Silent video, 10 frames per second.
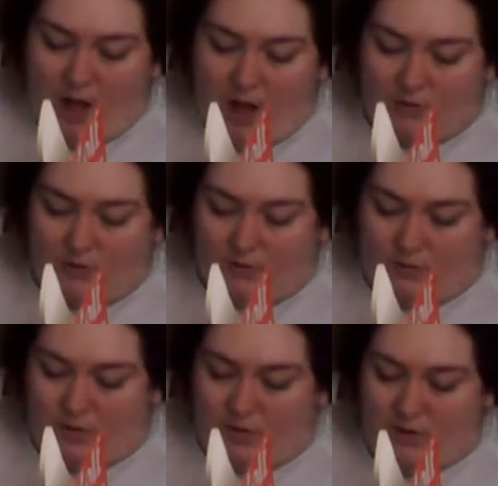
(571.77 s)

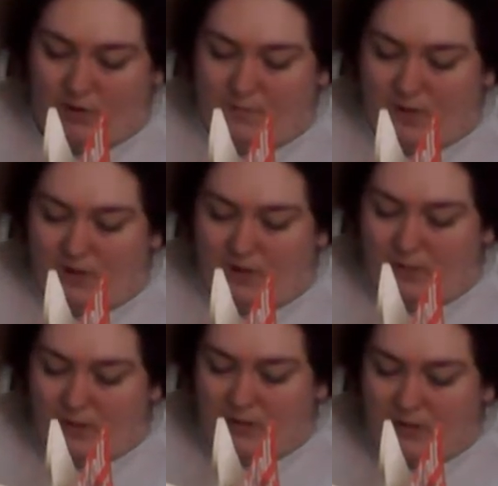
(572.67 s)
Haushofer, the
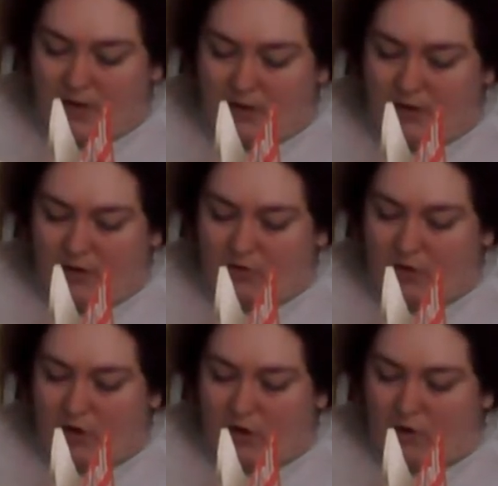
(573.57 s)
military
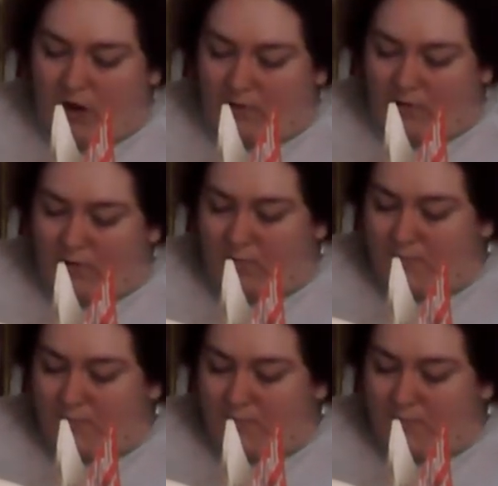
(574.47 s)
geographer.